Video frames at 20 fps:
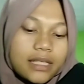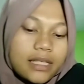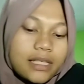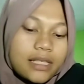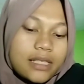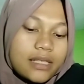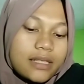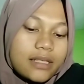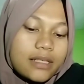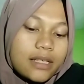
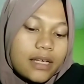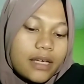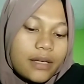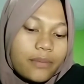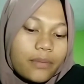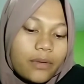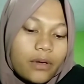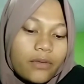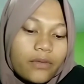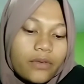is a
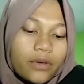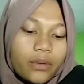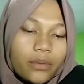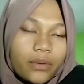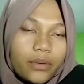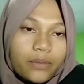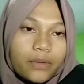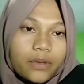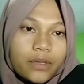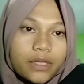type of the
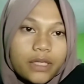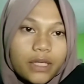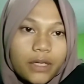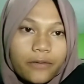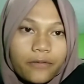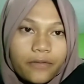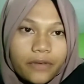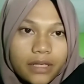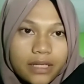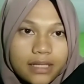crypto
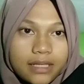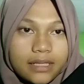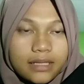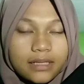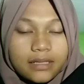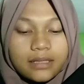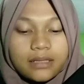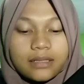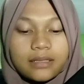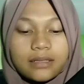service